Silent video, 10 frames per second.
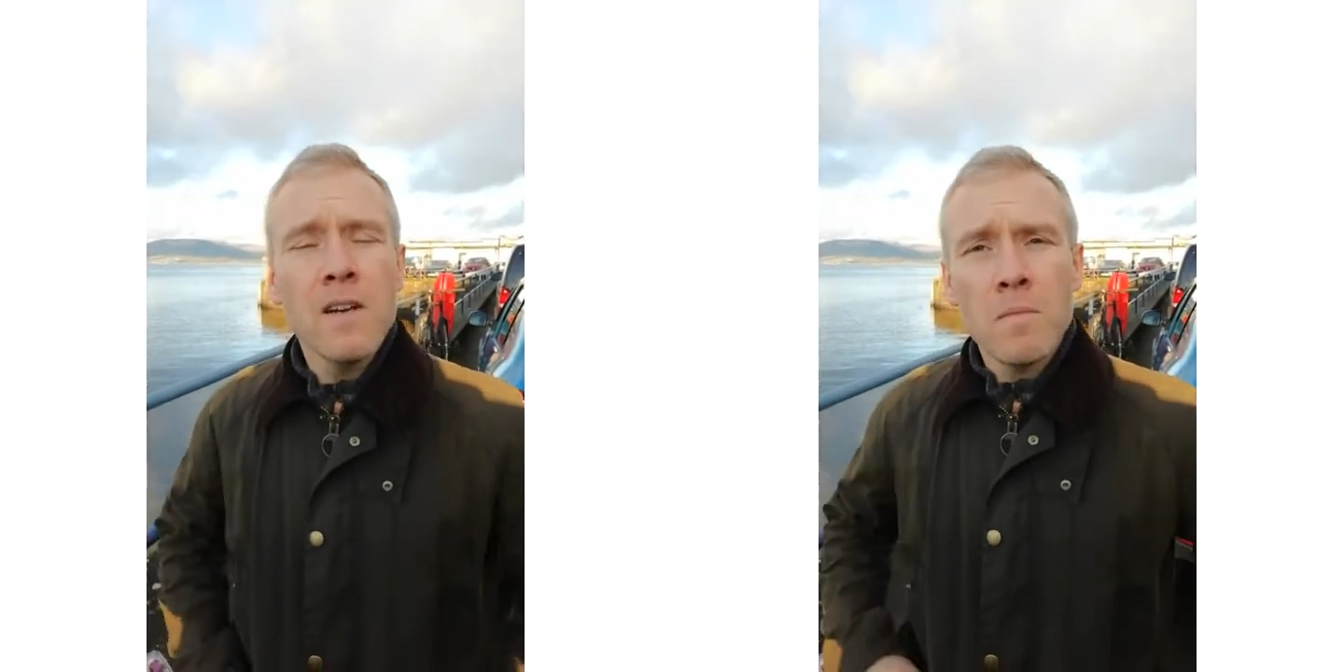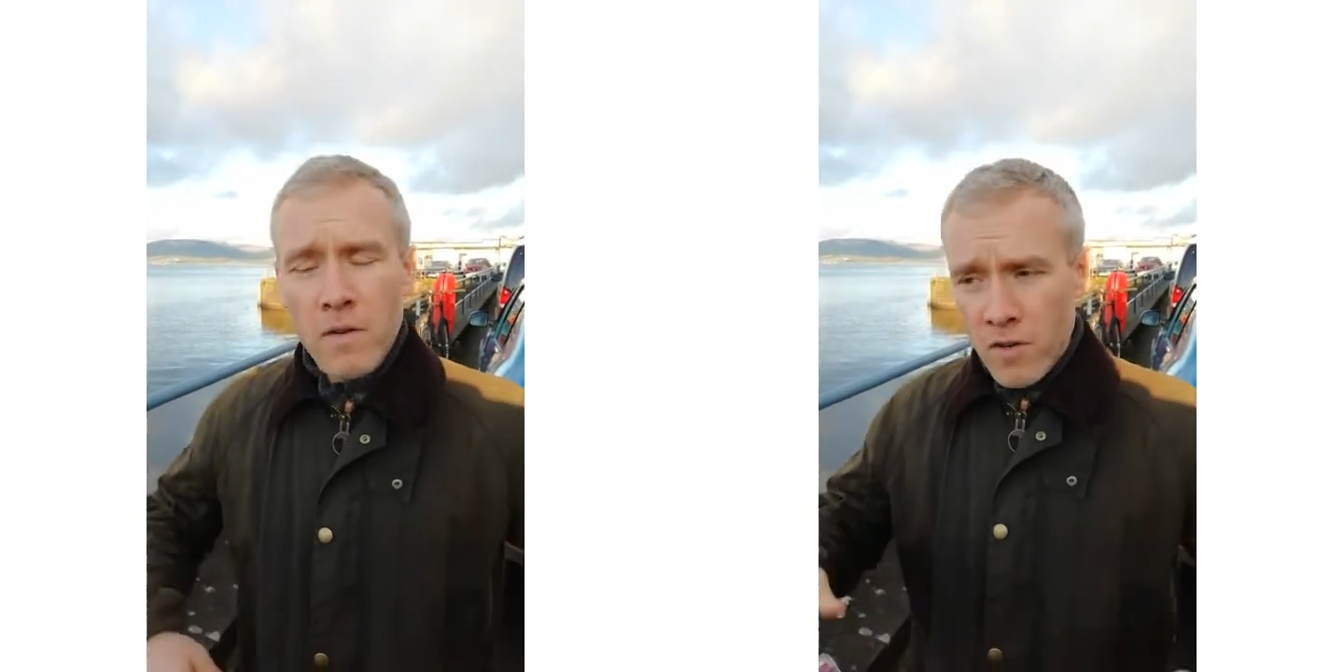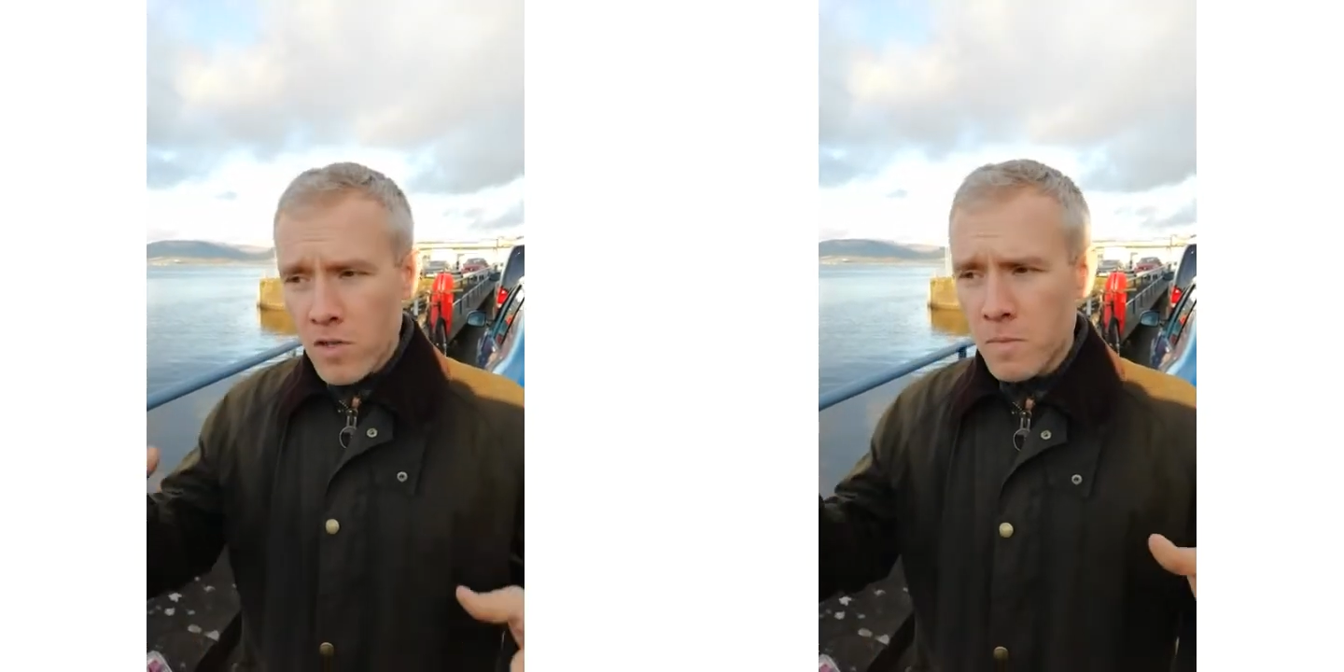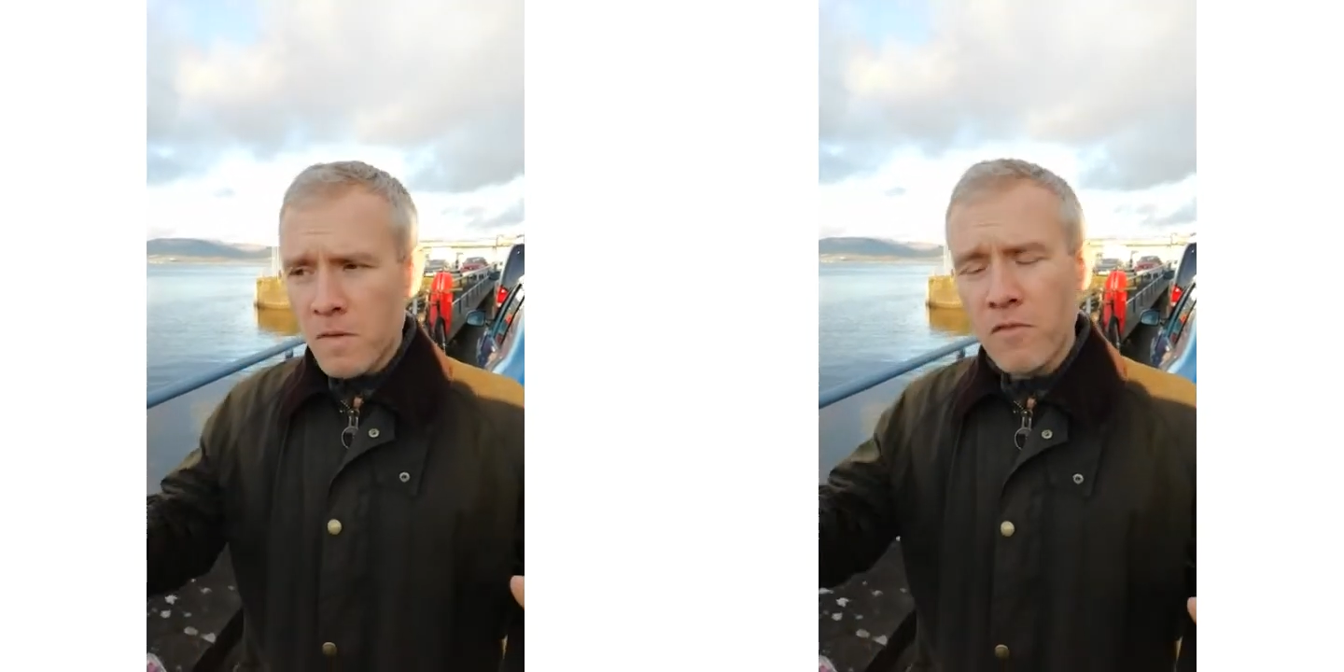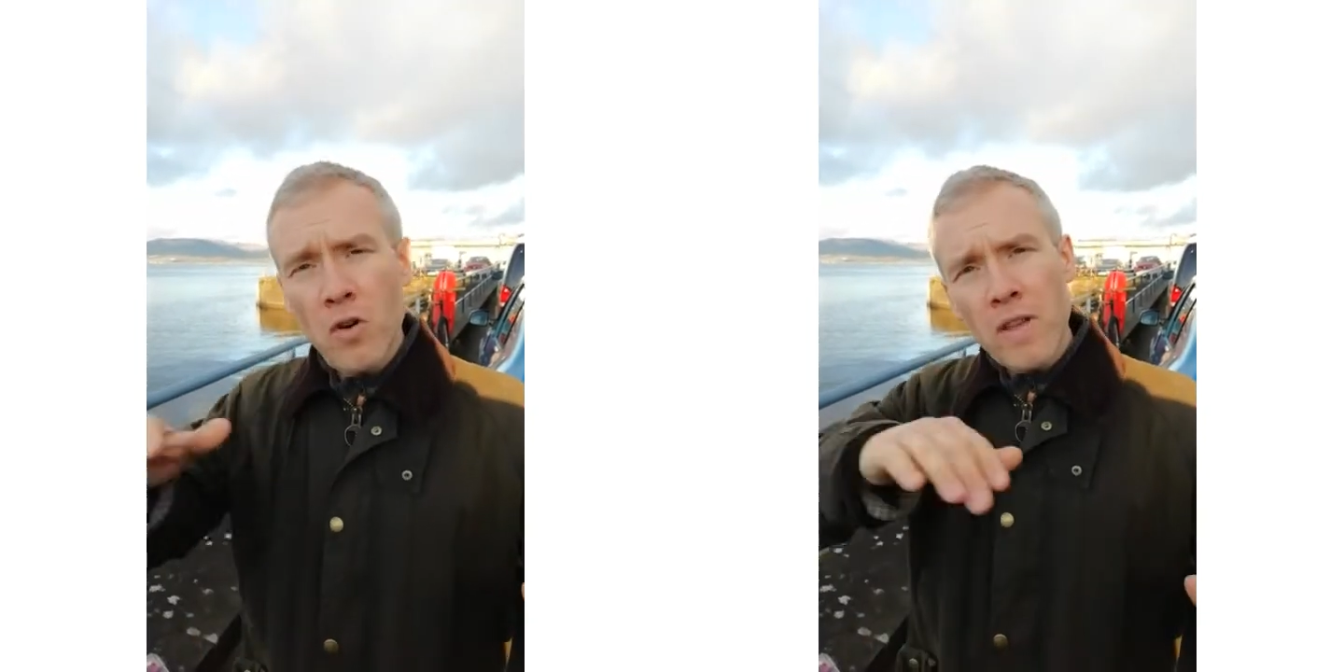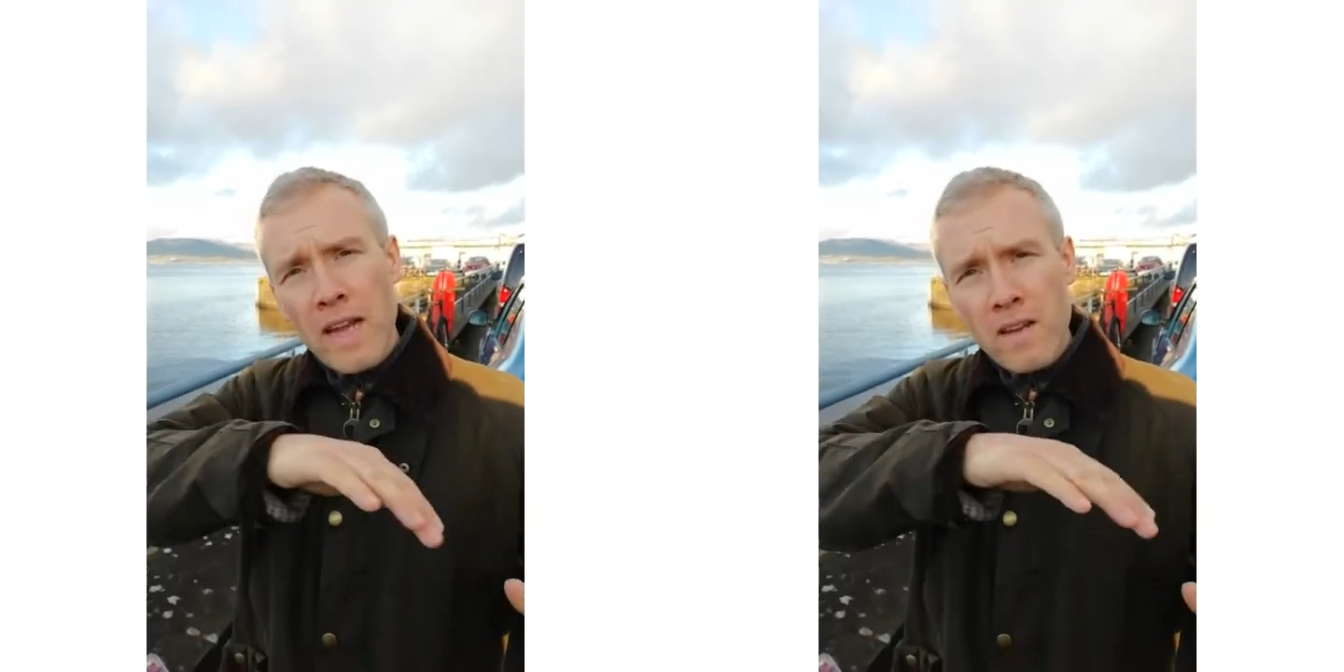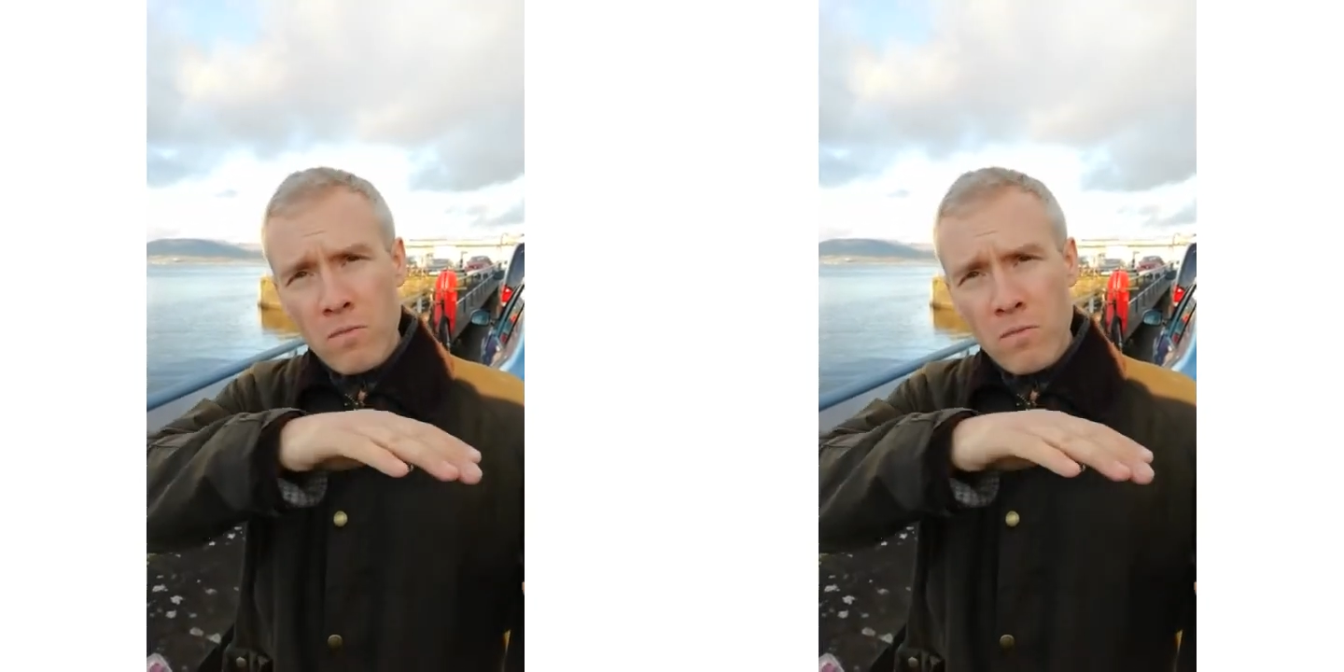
But of course, before that,